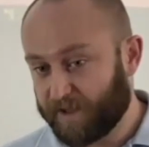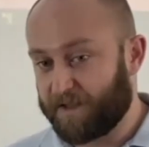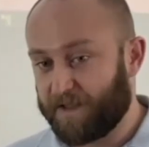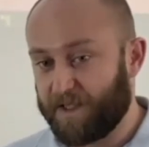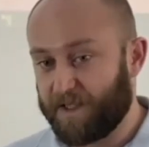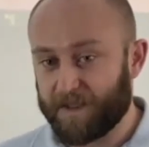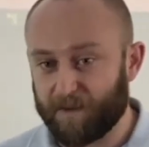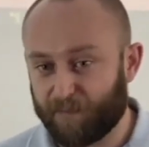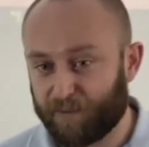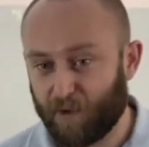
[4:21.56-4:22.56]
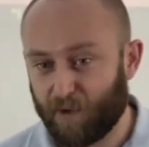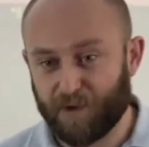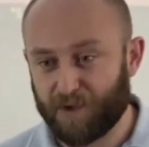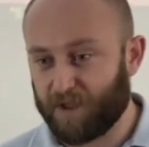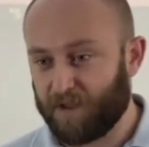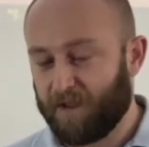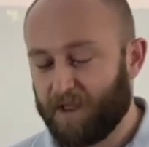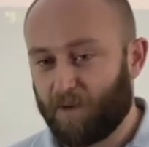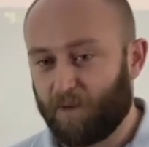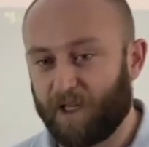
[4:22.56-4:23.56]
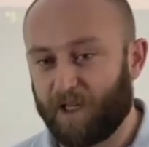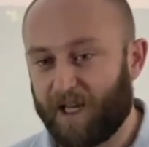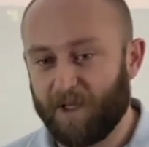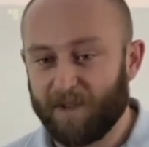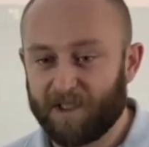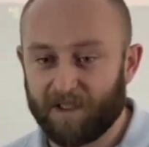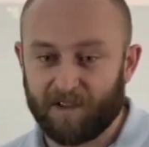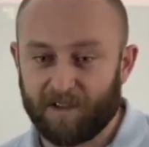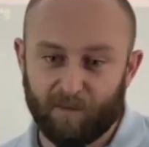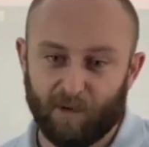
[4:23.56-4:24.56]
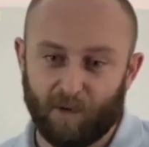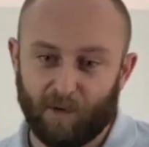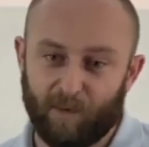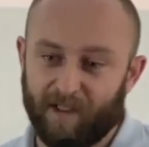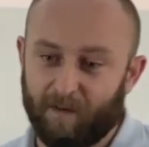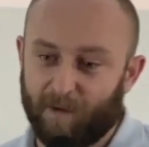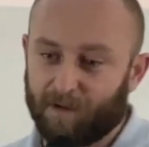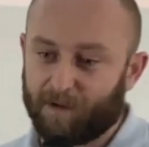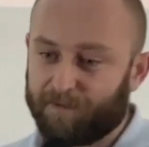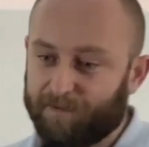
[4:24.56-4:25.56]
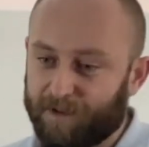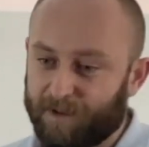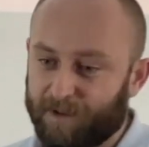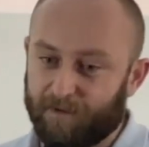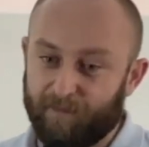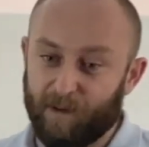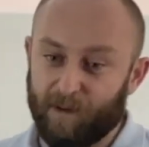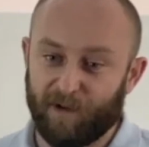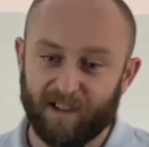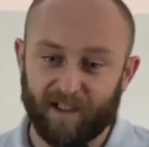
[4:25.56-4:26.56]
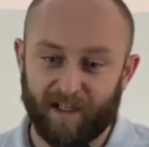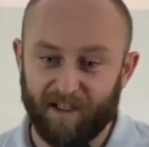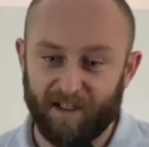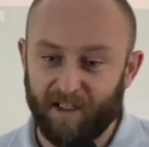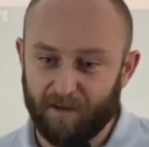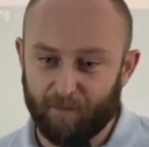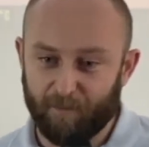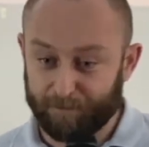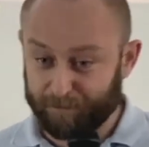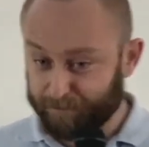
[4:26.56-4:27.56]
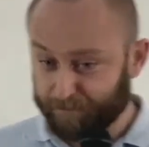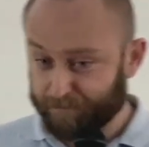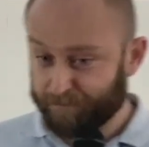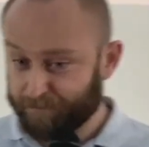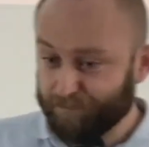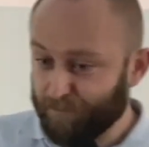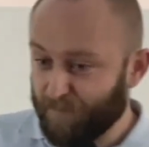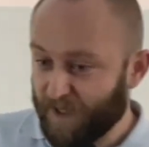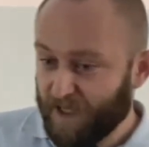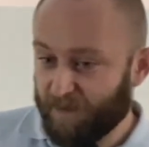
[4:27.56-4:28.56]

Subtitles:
this approach, well, I'm limited in this approach by the amount of memory that I need, because